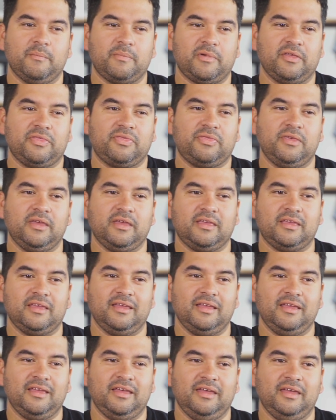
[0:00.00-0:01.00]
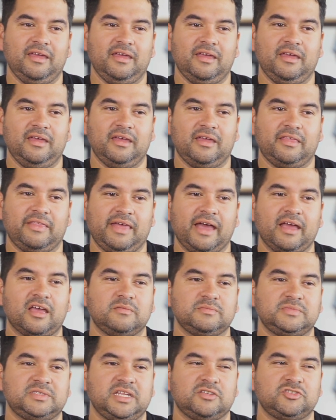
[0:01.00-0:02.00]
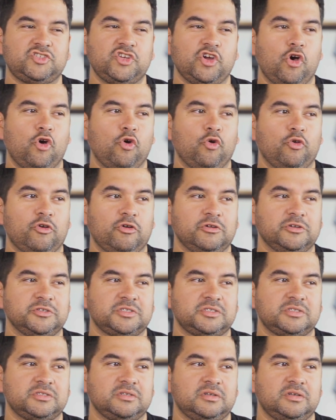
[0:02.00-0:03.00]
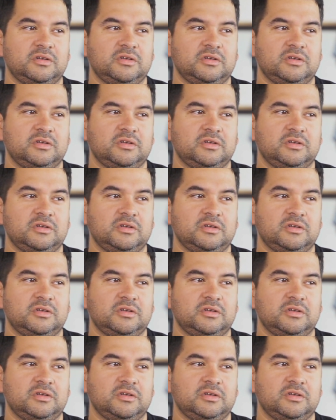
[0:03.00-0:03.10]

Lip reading: but I think that comes down to owners.